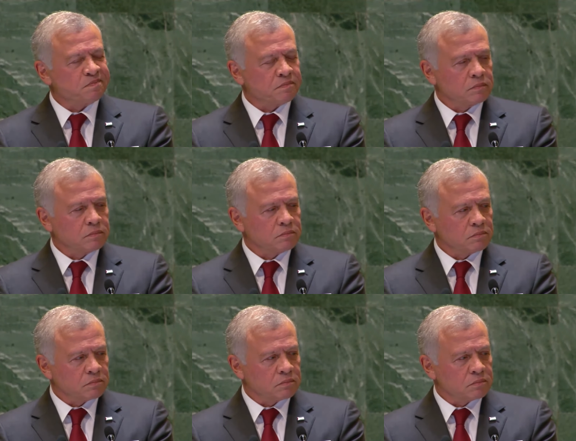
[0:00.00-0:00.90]

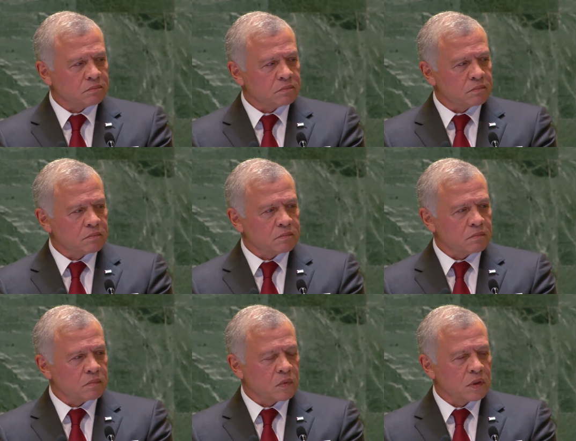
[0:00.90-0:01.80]

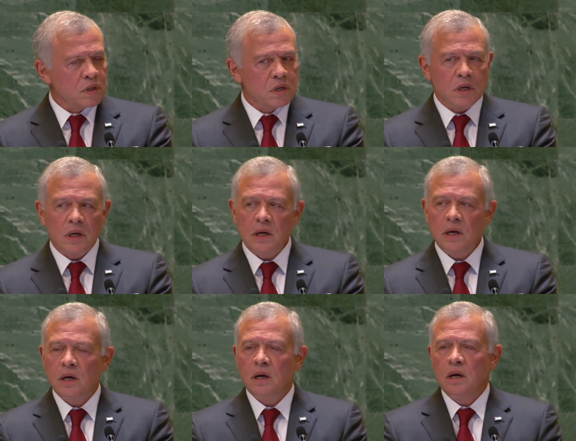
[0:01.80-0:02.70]

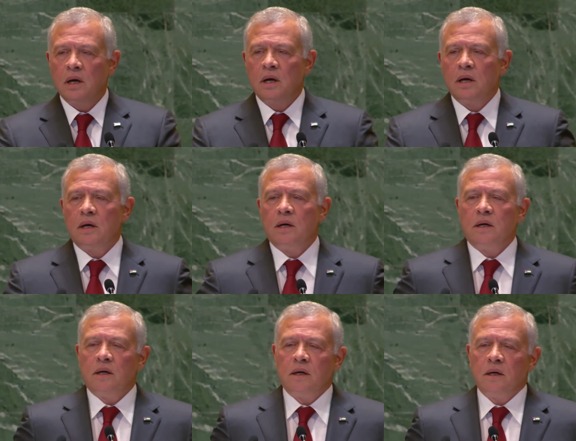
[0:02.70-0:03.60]

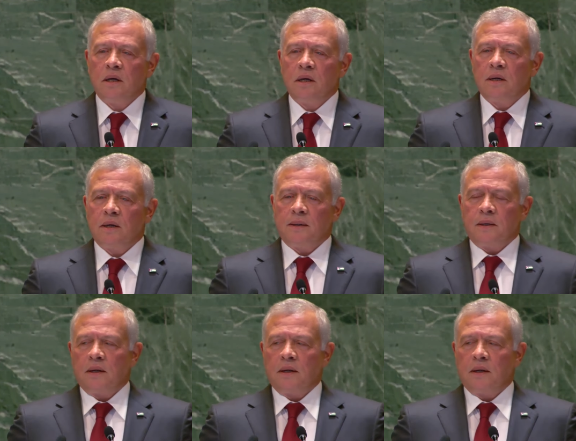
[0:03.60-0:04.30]
[no speech]